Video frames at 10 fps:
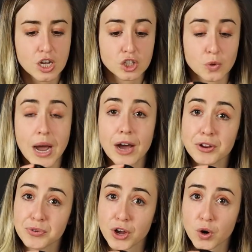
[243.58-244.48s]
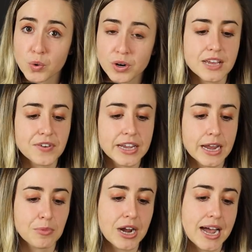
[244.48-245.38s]
So how do you know if a
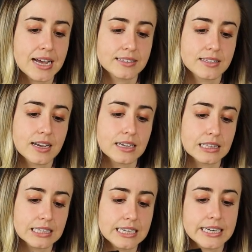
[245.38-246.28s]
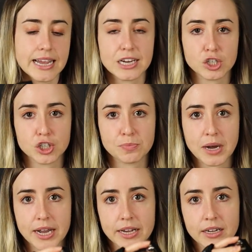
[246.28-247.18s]
camera has a clean
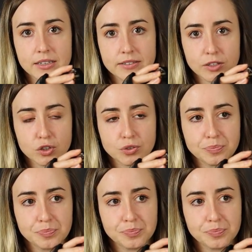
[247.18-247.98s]
HDMI signal?